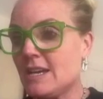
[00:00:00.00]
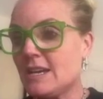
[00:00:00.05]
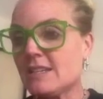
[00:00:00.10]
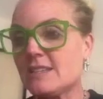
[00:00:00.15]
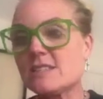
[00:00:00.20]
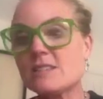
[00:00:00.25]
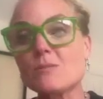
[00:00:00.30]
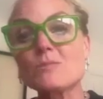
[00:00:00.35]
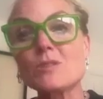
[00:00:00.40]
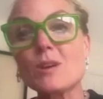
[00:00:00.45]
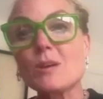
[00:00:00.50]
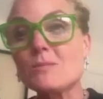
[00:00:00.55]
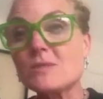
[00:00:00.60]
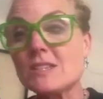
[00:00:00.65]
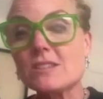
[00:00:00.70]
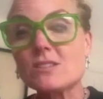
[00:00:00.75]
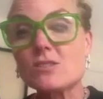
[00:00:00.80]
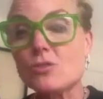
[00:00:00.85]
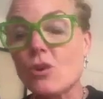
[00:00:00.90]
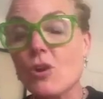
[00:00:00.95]
and sometimes
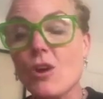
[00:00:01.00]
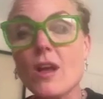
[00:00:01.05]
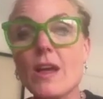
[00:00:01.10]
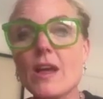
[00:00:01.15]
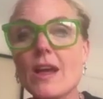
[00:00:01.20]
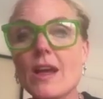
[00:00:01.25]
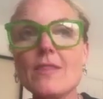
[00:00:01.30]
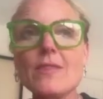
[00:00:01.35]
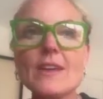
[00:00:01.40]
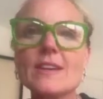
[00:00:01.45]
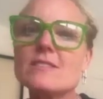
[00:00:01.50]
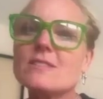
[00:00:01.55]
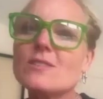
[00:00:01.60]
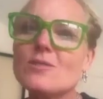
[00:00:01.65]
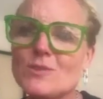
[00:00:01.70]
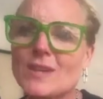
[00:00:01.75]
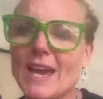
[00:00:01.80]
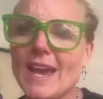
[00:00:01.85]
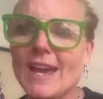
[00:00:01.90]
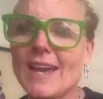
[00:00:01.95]
it's not, and that's
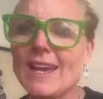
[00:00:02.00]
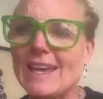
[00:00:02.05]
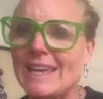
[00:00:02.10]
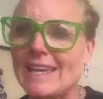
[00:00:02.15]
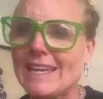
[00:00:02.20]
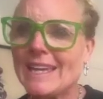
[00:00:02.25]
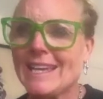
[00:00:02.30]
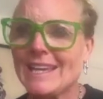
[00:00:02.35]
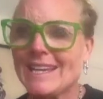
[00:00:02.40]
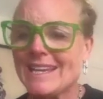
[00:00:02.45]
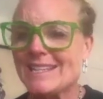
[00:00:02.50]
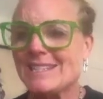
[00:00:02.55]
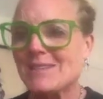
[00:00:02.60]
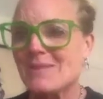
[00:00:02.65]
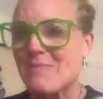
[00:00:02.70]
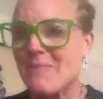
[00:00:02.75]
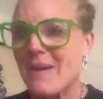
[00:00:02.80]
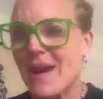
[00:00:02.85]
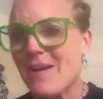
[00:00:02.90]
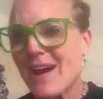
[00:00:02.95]
okay. It's
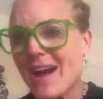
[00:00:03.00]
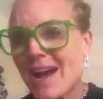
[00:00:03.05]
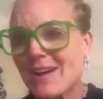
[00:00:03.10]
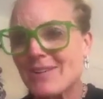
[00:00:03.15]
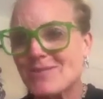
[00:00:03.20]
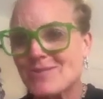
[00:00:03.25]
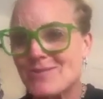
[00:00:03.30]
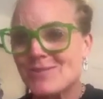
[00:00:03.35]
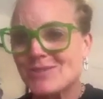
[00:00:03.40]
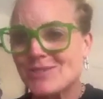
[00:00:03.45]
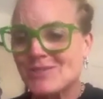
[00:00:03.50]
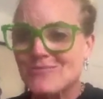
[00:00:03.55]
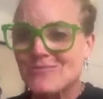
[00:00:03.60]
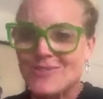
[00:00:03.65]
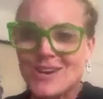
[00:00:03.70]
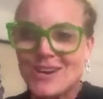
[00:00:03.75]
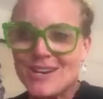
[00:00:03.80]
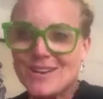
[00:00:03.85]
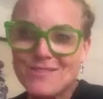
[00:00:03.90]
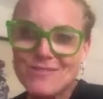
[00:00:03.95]
about how you
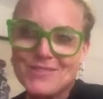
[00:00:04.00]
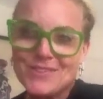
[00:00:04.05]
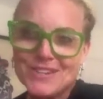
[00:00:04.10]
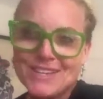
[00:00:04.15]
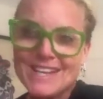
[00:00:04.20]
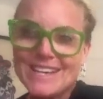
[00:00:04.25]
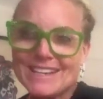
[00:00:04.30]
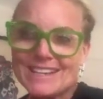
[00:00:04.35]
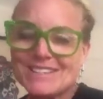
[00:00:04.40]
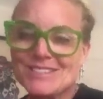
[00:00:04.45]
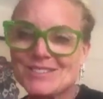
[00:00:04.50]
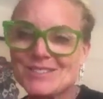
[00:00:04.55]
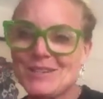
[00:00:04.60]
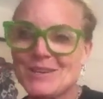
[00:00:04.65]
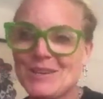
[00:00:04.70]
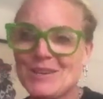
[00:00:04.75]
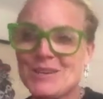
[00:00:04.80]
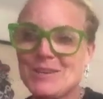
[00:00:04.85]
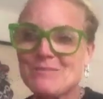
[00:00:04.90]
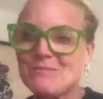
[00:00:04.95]
survive the next
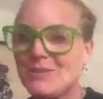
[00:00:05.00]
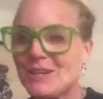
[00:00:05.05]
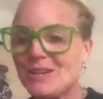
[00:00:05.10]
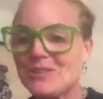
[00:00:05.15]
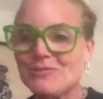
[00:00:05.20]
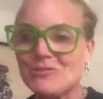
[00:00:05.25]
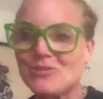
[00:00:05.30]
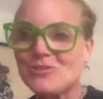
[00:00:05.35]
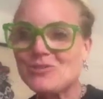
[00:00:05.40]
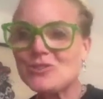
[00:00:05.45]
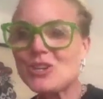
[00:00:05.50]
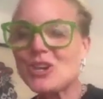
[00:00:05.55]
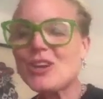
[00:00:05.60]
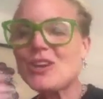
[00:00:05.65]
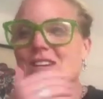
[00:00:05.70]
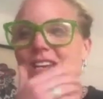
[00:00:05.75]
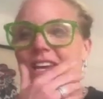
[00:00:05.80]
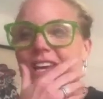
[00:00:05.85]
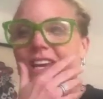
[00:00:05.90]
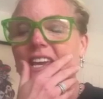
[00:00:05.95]
bit of your
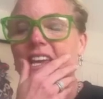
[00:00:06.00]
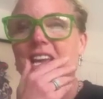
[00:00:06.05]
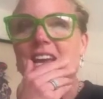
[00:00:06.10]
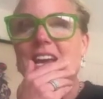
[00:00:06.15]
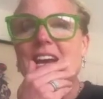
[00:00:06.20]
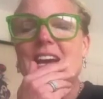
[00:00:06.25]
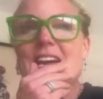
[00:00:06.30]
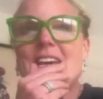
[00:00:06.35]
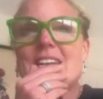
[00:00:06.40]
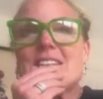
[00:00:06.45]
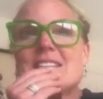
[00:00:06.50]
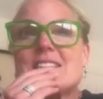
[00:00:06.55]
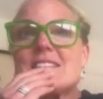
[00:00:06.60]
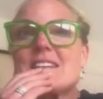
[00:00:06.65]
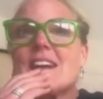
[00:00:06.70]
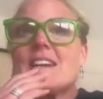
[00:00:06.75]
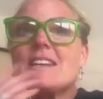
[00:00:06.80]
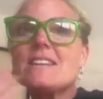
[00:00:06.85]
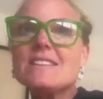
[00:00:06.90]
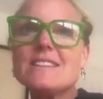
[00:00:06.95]
journey, and
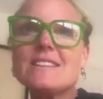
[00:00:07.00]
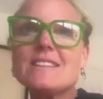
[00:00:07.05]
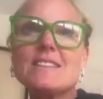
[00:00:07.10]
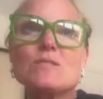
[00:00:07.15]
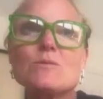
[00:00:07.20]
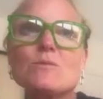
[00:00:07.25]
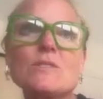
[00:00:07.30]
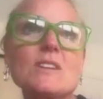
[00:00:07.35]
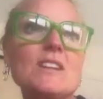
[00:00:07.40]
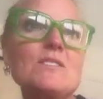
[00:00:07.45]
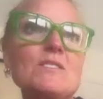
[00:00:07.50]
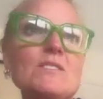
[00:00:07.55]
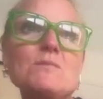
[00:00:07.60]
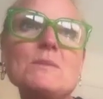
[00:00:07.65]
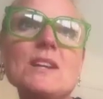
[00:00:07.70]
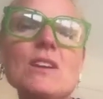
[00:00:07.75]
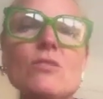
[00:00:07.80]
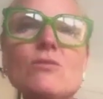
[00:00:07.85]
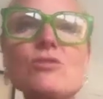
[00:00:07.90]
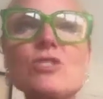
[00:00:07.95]
I think that's what gives
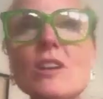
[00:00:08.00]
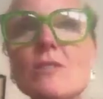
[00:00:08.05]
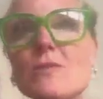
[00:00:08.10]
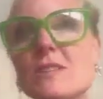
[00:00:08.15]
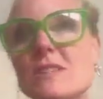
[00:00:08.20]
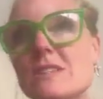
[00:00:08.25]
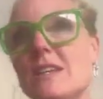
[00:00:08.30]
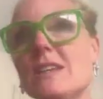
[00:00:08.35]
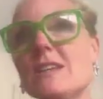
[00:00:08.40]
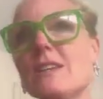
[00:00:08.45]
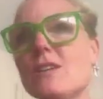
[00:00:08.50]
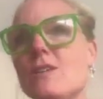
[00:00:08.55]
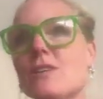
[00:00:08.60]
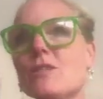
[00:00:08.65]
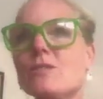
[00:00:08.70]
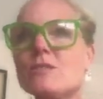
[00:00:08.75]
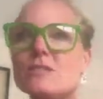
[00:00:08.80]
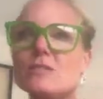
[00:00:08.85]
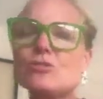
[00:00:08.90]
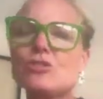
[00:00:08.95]
me longevity. I
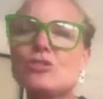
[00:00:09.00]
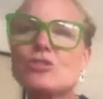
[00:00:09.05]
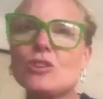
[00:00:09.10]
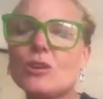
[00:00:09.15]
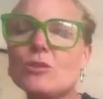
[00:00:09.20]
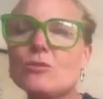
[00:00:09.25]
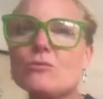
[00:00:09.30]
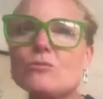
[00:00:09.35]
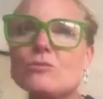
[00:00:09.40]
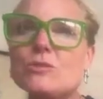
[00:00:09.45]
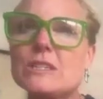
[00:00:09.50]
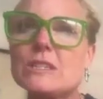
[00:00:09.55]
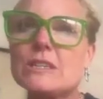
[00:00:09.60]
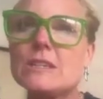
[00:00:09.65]
also showed